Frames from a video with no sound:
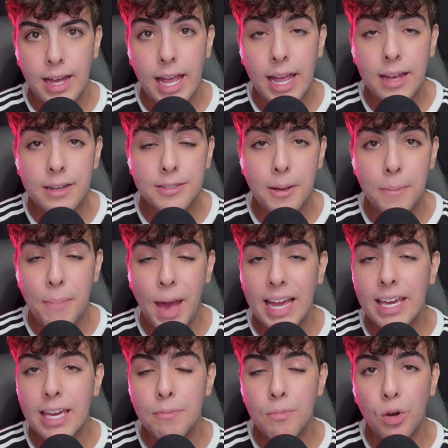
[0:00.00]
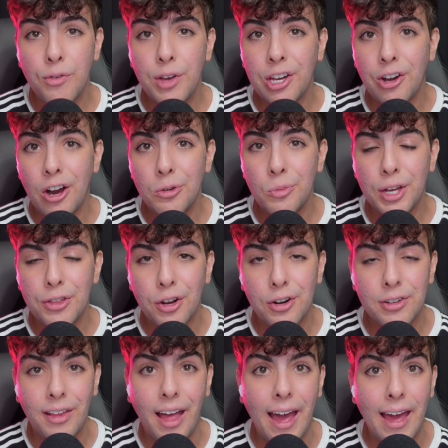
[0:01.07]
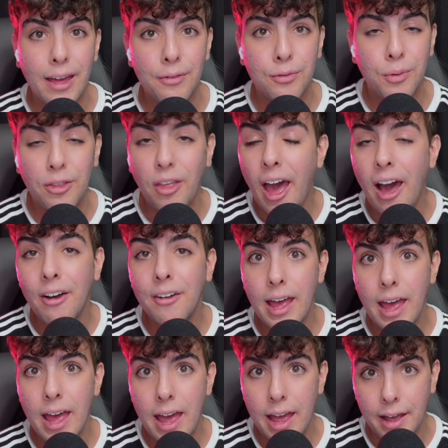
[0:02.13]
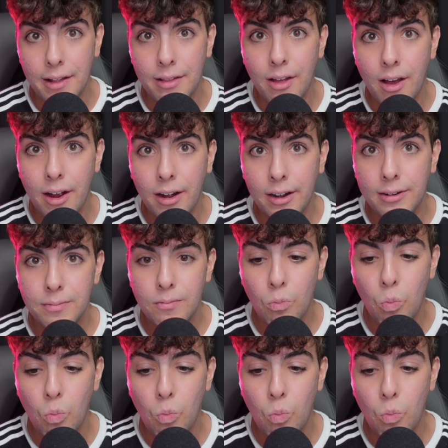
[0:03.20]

and Becky moving on with her life without ALR,